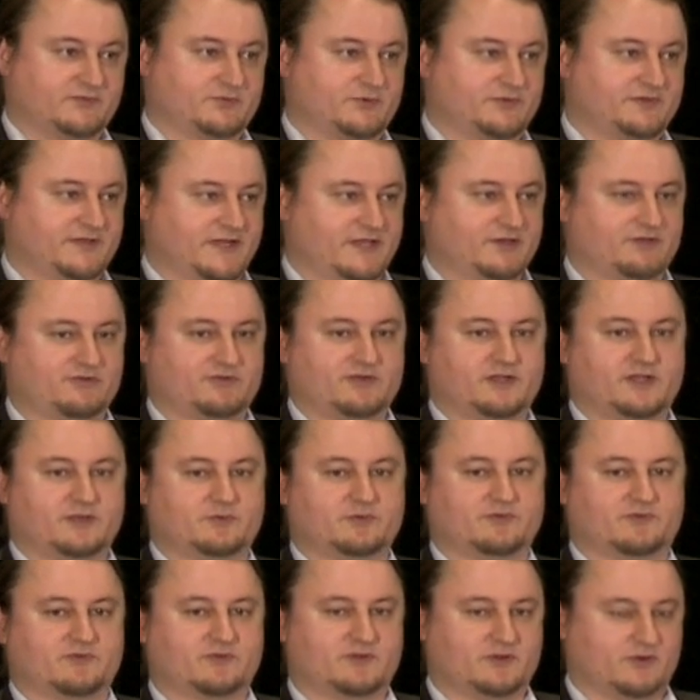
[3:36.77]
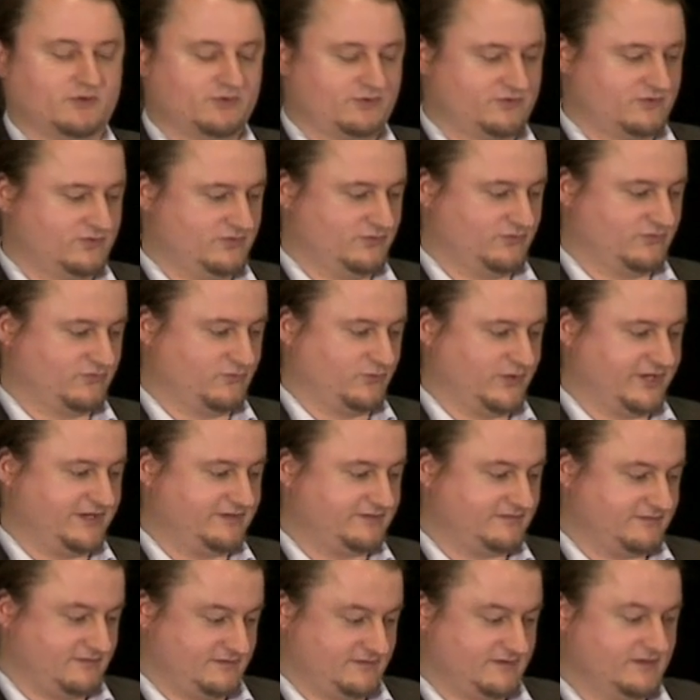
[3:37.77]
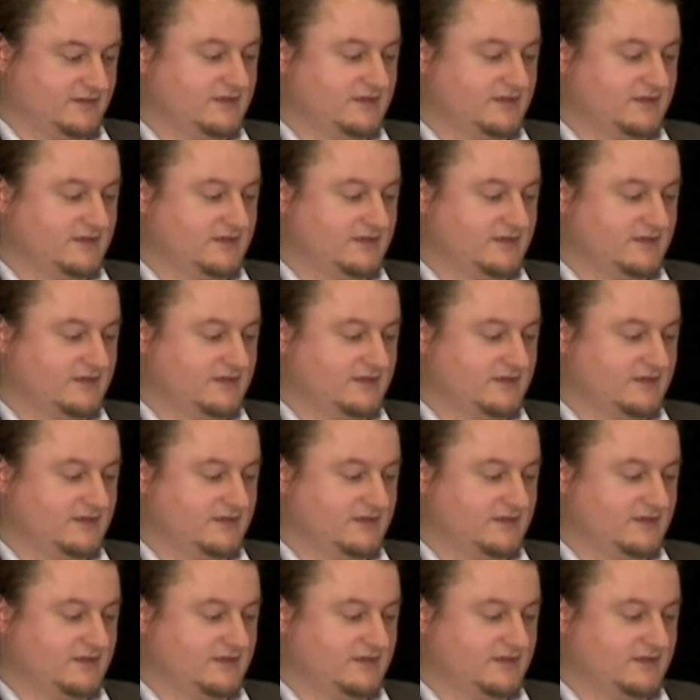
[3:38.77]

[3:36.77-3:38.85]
potentially with a goal to lose weight.